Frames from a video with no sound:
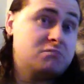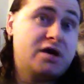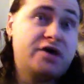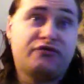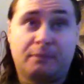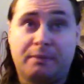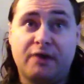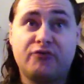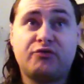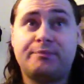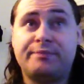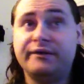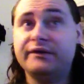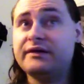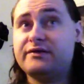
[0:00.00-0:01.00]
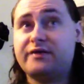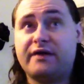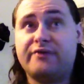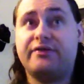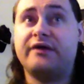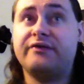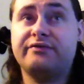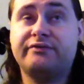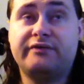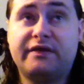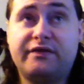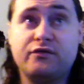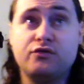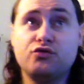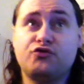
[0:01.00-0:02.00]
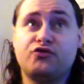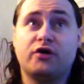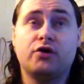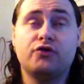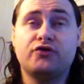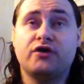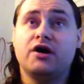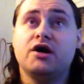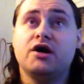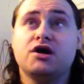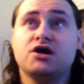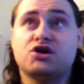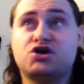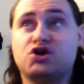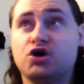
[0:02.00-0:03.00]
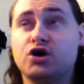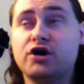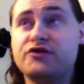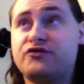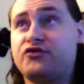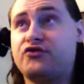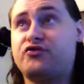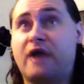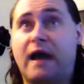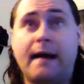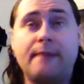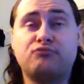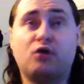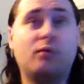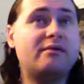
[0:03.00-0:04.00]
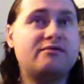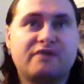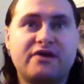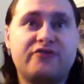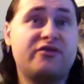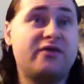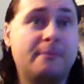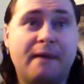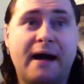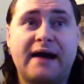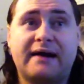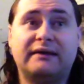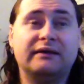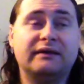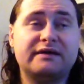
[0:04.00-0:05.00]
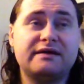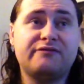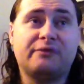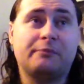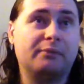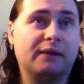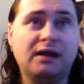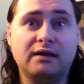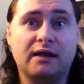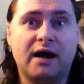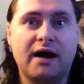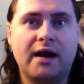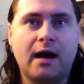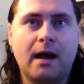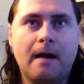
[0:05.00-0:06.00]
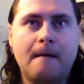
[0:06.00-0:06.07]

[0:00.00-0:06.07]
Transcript: it's a possibility that that, that the Usos could stab Roman Reigns in the back and leave the bloodline.